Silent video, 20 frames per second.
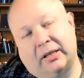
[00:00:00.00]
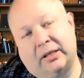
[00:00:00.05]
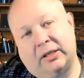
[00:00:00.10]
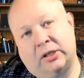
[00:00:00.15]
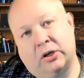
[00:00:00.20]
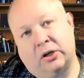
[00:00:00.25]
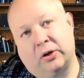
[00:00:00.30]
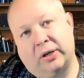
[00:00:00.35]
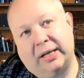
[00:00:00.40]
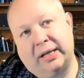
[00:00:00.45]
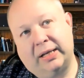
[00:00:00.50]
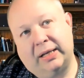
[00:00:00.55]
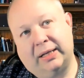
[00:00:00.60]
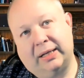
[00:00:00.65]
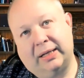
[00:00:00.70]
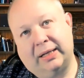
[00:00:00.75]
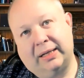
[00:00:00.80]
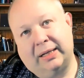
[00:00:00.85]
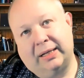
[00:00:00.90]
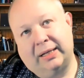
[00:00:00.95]
you know,
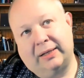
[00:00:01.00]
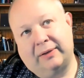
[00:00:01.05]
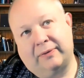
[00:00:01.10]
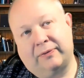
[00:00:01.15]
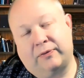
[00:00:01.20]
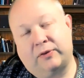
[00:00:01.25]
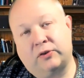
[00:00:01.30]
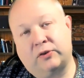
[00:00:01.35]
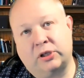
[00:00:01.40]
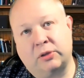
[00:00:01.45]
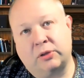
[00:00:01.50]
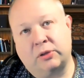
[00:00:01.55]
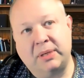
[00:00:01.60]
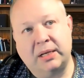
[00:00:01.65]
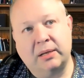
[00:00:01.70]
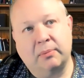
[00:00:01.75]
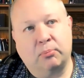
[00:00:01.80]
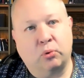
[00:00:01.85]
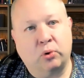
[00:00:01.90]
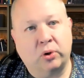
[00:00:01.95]
to
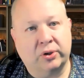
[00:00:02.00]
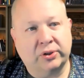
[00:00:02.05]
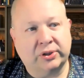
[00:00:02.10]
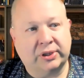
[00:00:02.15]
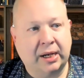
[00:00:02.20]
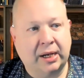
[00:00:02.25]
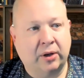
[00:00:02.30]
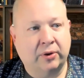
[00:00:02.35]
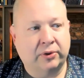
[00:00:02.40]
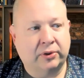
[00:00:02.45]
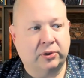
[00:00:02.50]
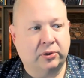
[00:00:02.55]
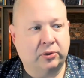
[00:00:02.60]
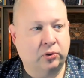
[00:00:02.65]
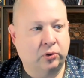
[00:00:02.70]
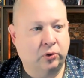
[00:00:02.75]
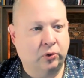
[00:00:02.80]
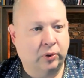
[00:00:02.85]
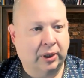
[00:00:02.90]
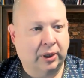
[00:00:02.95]
me, it boils down
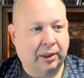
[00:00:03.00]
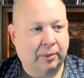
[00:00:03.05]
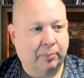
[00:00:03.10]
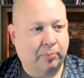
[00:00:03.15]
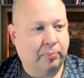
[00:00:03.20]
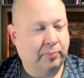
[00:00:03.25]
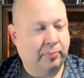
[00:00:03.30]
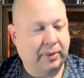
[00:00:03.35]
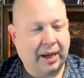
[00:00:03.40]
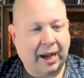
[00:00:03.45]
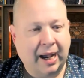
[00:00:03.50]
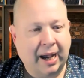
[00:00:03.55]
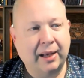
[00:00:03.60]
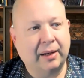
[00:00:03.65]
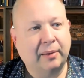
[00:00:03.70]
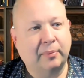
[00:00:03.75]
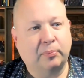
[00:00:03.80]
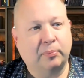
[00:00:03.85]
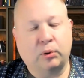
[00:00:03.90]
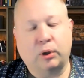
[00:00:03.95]
to
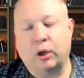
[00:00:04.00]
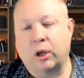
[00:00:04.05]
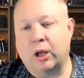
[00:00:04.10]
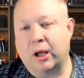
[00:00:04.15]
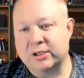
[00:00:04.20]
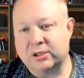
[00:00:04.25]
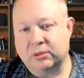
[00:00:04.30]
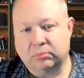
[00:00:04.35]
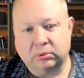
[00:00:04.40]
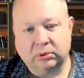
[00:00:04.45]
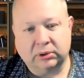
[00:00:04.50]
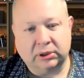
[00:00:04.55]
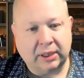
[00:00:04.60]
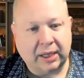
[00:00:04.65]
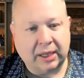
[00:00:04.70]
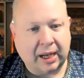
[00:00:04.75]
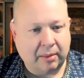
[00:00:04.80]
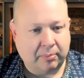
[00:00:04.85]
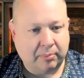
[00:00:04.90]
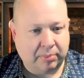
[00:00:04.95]
plausible
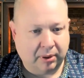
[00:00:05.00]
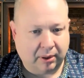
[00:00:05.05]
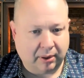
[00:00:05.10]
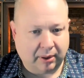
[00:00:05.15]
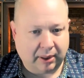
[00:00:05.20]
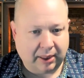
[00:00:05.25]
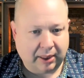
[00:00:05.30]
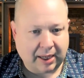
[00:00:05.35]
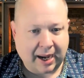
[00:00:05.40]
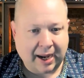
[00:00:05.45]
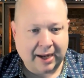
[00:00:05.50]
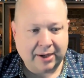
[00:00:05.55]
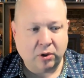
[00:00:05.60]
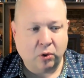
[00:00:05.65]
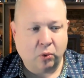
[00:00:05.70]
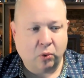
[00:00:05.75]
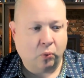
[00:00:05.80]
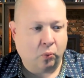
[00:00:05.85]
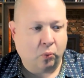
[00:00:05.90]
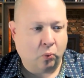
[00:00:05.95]
deniability. I
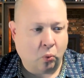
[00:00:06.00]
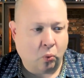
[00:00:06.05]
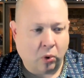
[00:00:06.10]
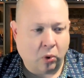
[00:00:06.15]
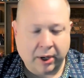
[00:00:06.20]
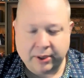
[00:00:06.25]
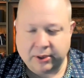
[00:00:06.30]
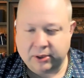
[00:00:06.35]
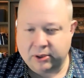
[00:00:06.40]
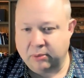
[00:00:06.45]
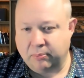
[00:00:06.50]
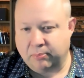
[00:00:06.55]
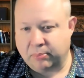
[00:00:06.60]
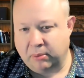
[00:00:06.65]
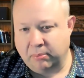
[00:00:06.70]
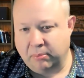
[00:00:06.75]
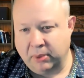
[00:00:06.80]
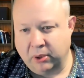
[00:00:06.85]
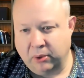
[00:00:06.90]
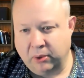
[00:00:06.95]
don't want to
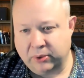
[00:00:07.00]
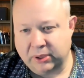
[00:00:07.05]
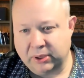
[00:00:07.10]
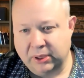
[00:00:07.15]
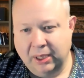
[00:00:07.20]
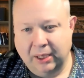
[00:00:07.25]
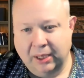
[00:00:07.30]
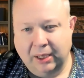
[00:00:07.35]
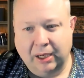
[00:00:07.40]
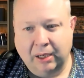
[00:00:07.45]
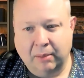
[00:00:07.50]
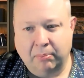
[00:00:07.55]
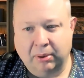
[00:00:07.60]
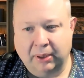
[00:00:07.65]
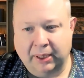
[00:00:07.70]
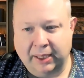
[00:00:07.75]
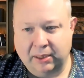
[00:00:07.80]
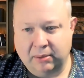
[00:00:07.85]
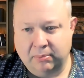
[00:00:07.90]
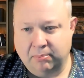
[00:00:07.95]
promote a
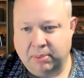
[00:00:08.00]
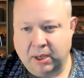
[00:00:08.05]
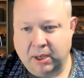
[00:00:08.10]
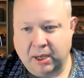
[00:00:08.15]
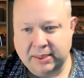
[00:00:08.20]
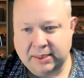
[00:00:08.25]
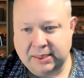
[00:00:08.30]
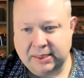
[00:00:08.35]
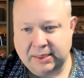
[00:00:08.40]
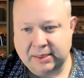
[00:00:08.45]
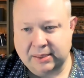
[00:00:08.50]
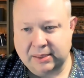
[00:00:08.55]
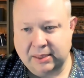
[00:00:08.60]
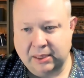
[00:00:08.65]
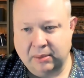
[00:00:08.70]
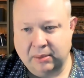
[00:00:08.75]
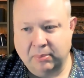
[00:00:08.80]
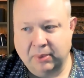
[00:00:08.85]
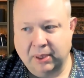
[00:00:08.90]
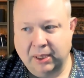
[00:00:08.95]
blatant Ponzi
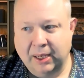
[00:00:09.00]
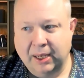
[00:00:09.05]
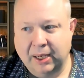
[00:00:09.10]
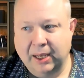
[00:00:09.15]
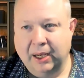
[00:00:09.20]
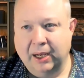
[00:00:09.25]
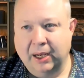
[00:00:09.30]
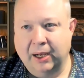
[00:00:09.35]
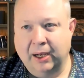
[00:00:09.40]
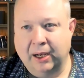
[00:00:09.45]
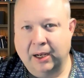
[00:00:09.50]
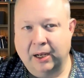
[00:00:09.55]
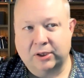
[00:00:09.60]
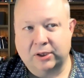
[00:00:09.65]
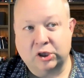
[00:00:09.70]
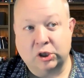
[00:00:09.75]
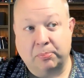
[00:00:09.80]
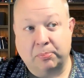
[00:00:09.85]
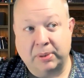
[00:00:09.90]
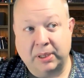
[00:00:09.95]
scheme
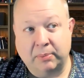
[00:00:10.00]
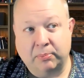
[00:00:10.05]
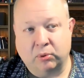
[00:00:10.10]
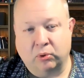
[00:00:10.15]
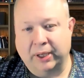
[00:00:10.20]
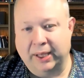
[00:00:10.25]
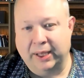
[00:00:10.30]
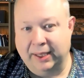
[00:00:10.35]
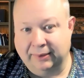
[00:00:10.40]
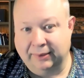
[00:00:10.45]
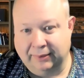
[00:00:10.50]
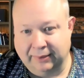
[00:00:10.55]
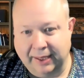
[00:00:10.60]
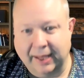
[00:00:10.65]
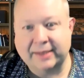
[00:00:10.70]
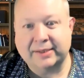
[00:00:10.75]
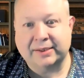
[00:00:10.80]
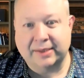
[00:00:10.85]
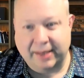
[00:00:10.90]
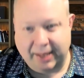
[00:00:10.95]
to people
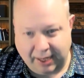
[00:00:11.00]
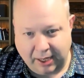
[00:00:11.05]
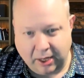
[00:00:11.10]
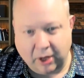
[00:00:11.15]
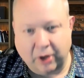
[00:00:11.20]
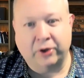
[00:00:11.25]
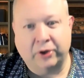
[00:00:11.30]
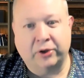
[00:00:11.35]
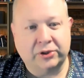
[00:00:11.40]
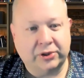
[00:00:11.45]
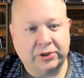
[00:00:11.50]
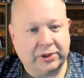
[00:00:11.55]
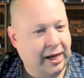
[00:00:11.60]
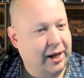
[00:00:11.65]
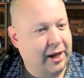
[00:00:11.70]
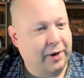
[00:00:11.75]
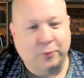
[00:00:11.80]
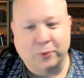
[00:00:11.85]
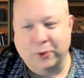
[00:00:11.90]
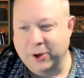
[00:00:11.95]
unless they
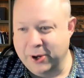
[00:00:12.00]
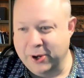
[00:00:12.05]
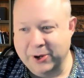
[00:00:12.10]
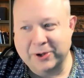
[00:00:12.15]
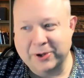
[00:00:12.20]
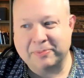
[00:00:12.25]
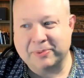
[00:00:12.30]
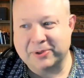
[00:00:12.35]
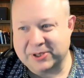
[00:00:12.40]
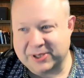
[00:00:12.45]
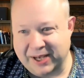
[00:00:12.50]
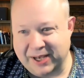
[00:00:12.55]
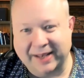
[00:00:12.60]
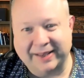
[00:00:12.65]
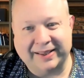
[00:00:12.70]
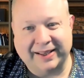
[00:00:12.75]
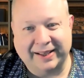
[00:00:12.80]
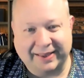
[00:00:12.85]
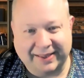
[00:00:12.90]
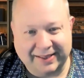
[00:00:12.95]
understand
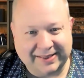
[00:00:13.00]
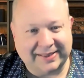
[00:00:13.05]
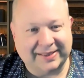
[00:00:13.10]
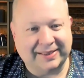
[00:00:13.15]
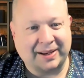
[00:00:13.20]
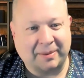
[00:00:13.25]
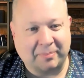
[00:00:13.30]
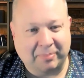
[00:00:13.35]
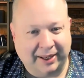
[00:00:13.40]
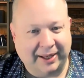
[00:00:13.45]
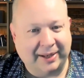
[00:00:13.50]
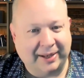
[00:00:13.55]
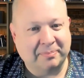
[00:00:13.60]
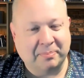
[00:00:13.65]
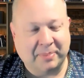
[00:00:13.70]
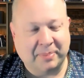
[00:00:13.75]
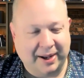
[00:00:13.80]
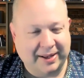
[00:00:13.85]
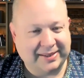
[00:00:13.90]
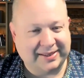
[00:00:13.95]
100% that this is a blatant
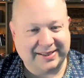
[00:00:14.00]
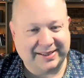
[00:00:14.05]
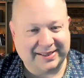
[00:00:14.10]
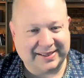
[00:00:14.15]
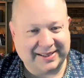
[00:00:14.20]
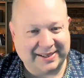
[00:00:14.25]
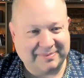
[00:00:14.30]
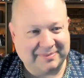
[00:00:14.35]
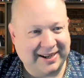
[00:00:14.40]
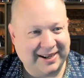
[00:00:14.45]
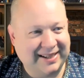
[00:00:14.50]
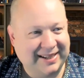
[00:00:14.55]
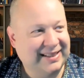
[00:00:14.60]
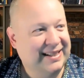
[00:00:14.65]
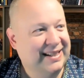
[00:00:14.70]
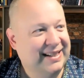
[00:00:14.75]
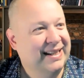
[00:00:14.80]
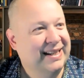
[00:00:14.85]
Ponzi scheme, right?